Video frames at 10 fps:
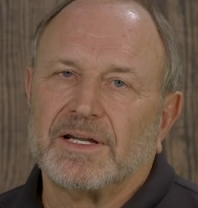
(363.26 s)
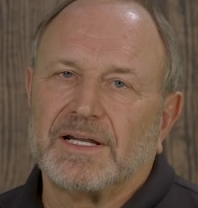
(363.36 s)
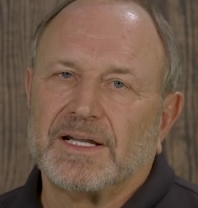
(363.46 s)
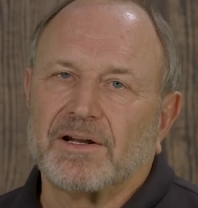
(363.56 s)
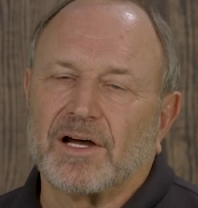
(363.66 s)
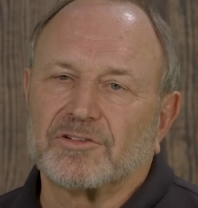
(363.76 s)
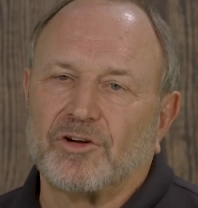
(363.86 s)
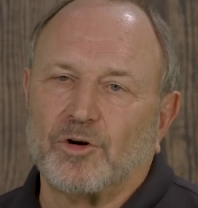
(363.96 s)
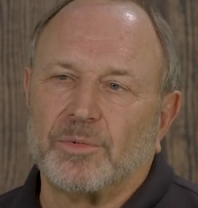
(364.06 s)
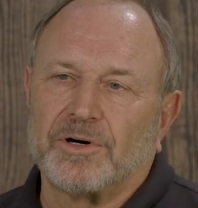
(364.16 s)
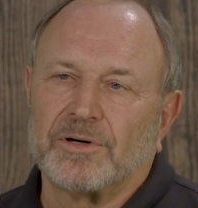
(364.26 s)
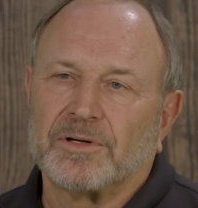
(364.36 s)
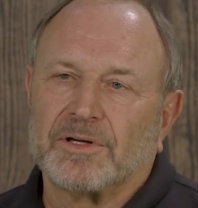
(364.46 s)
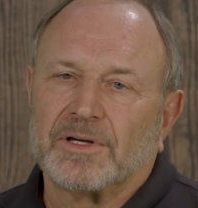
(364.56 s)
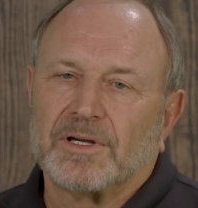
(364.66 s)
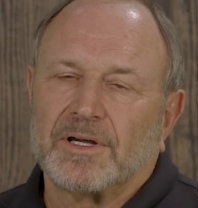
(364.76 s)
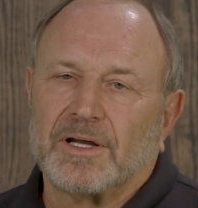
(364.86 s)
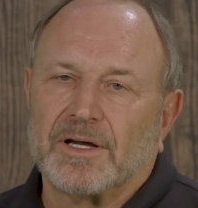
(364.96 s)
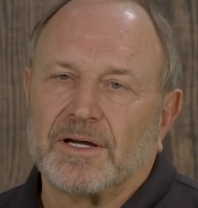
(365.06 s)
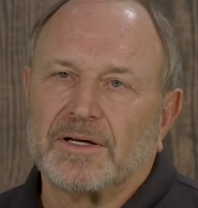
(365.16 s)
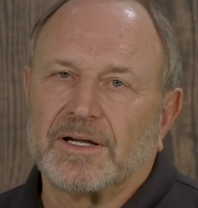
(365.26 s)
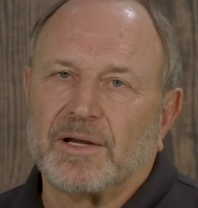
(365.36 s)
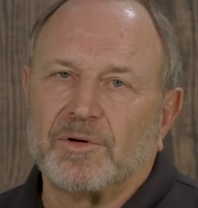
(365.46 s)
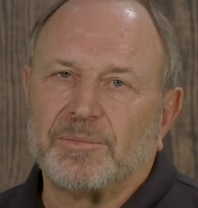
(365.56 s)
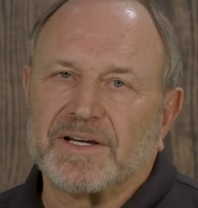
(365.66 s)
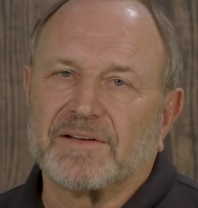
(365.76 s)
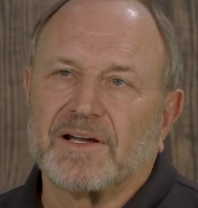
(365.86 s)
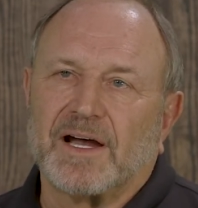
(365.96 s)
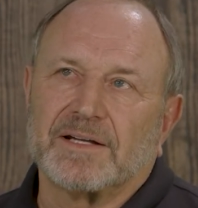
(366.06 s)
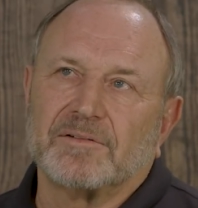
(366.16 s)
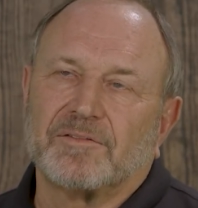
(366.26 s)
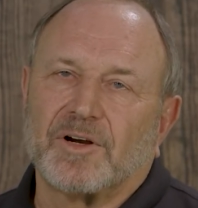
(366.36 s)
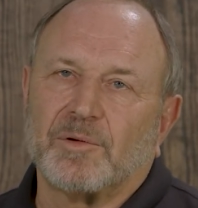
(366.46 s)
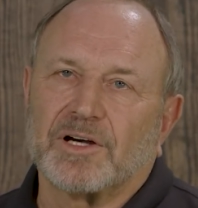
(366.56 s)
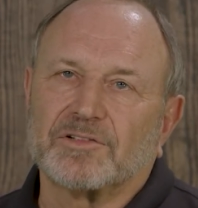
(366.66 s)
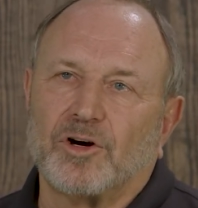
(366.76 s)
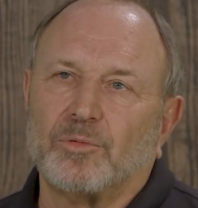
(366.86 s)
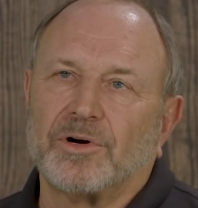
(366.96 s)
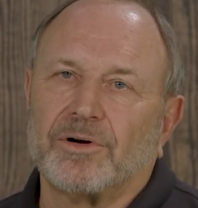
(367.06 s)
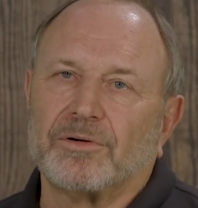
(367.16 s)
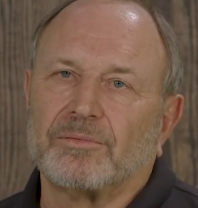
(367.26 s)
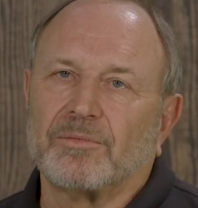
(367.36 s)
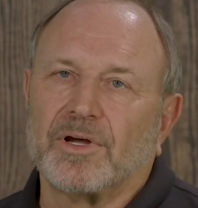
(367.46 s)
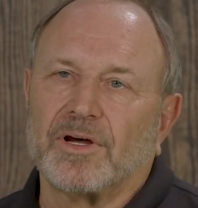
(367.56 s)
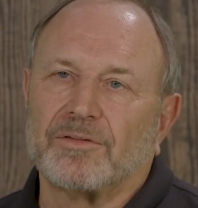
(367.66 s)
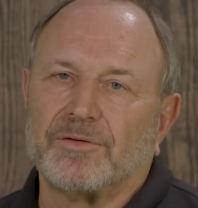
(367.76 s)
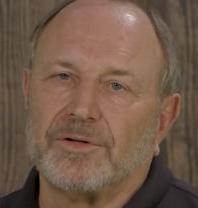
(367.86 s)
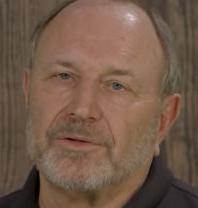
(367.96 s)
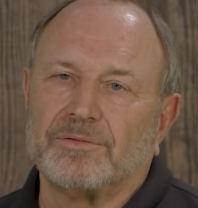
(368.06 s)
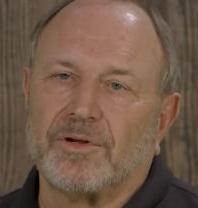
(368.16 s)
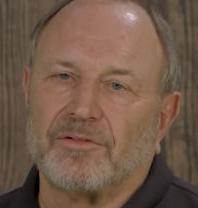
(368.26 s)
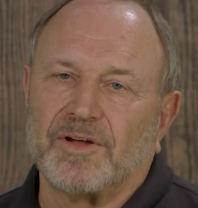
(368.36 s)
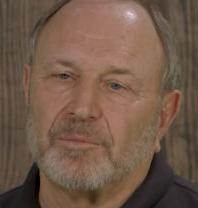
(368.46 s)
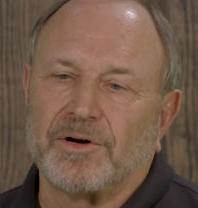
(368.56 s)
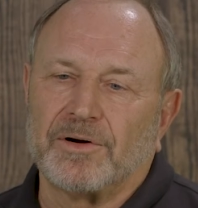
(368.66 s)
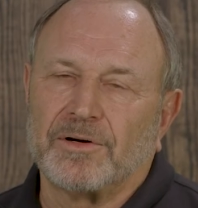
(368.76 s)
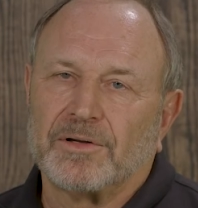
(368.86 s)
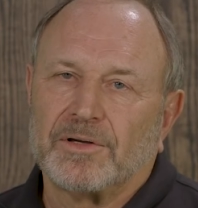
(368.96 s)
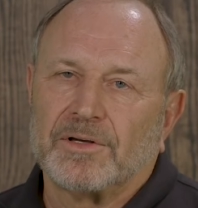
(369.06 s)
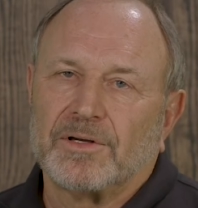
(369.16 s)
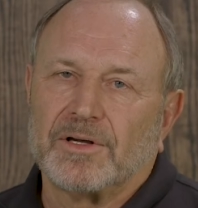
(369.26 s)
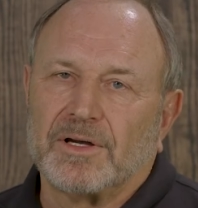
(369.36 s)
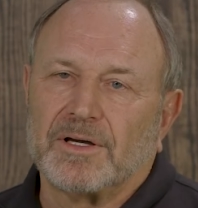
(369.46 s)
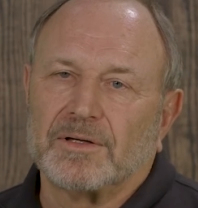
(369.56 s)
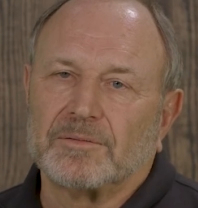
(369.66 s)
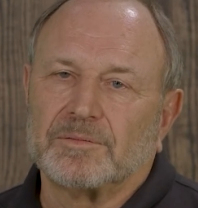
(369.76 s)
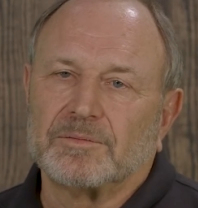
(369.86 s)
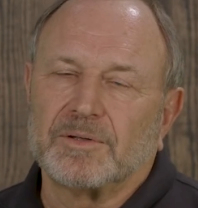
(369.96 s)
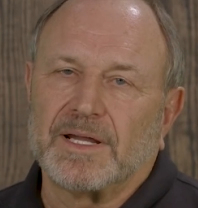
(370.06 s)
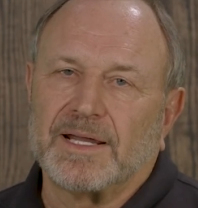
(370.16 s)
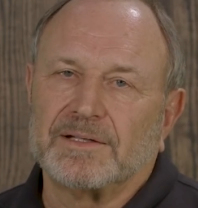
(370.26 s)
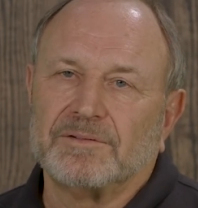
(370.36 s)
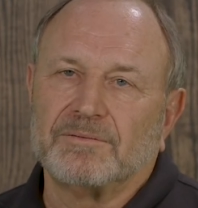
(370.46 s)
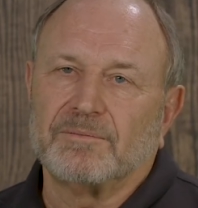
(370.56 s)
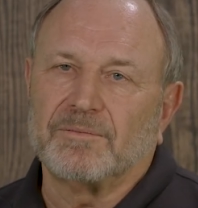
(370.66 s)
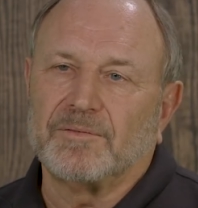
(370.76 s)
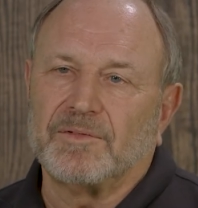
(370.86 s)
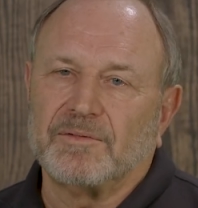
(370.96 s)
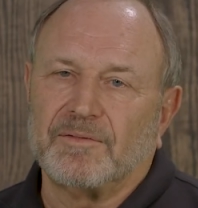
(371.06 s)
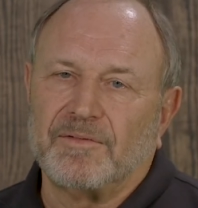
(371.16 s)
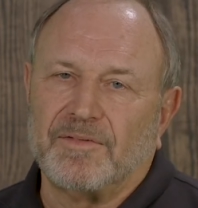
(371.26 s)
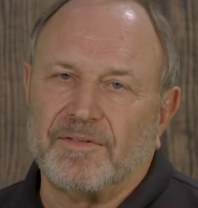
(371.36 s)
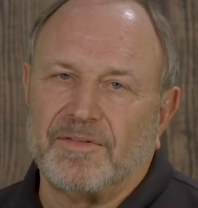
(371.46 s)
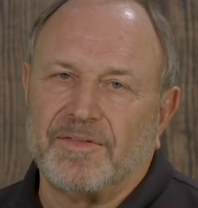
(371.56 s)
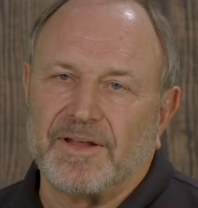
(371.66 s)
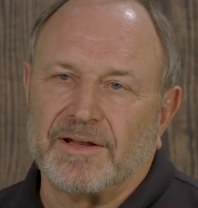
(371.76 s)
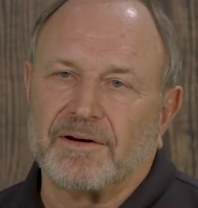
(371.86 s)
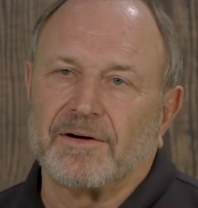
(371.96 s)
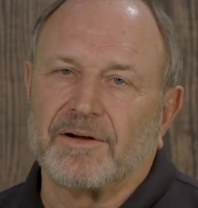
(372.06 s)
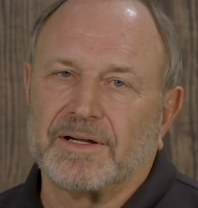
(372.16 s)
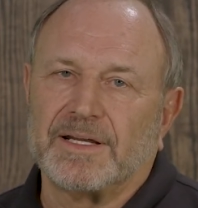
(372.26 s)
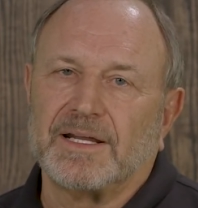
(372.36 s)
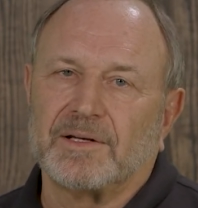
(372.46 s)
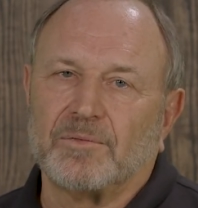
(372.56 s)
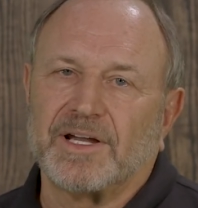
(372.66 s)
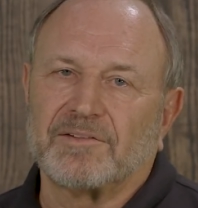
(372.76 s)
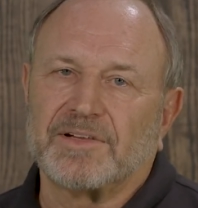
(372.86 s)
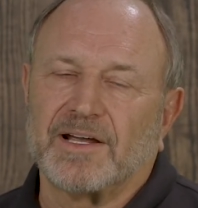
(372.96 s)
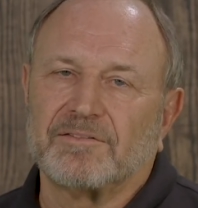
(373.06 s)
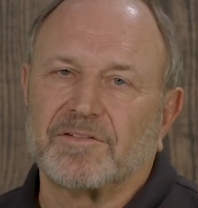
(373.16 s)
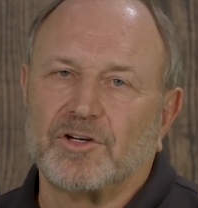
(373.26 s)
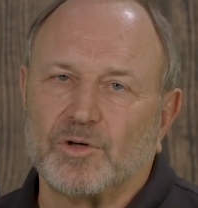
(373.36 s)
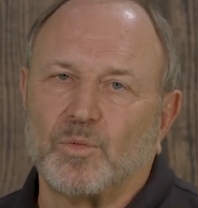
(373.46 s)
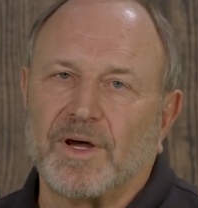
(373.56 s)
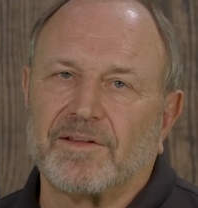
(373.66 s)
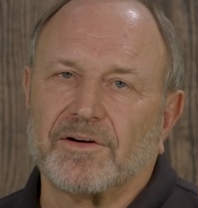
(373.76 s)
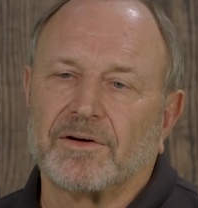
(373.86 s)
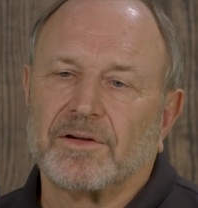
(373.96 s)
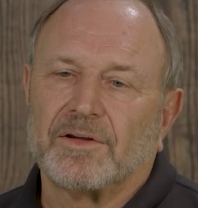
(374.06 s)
in October. And we pick the cotton from October through November. And there again, we have to have good weather